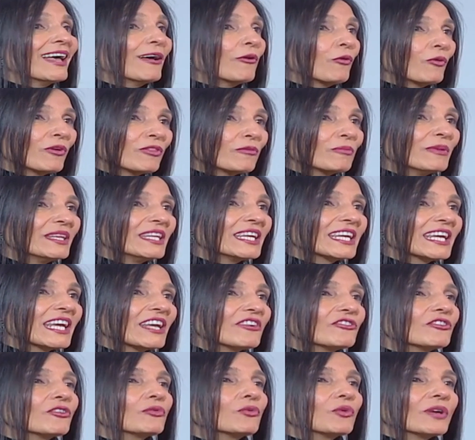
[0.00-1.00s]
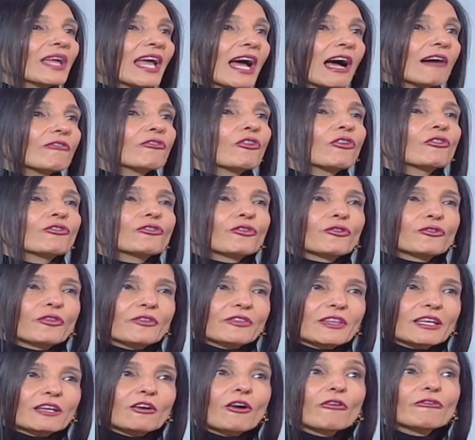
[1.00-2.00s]
with medication we have also to
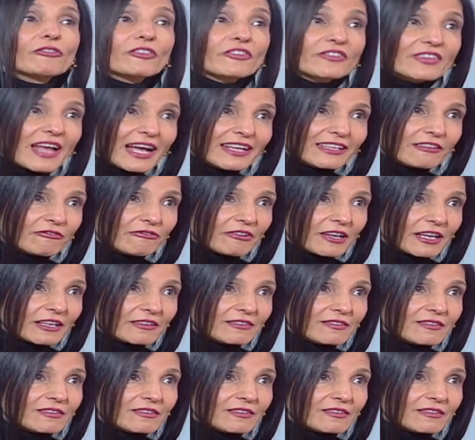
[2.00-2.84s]
think of the side effects.